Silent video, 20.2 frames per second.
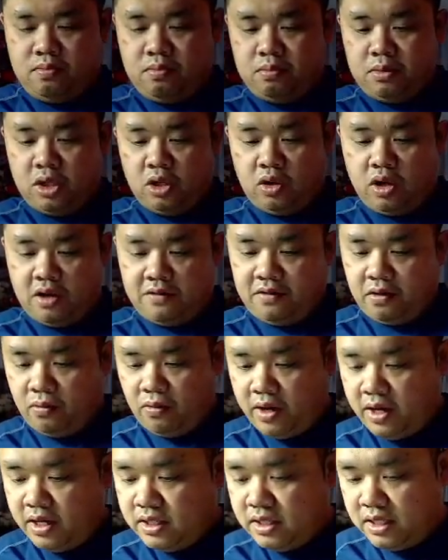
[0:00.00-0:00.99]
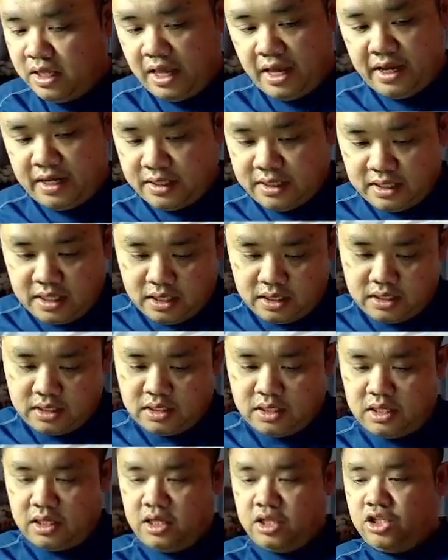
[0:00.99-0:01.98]
blow off the rest, the
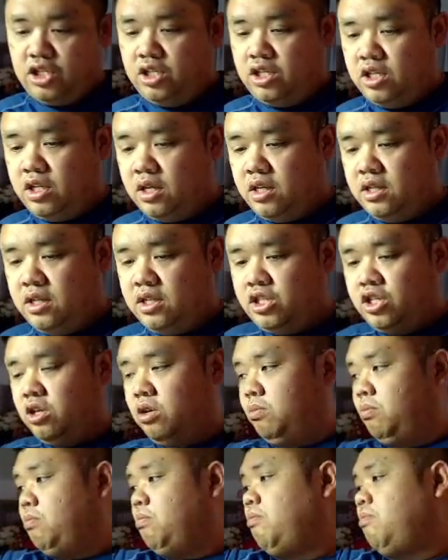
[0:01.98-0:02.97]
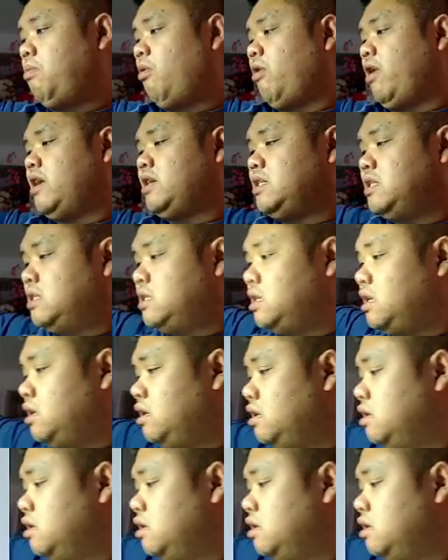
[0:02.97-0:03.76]
excess. I should press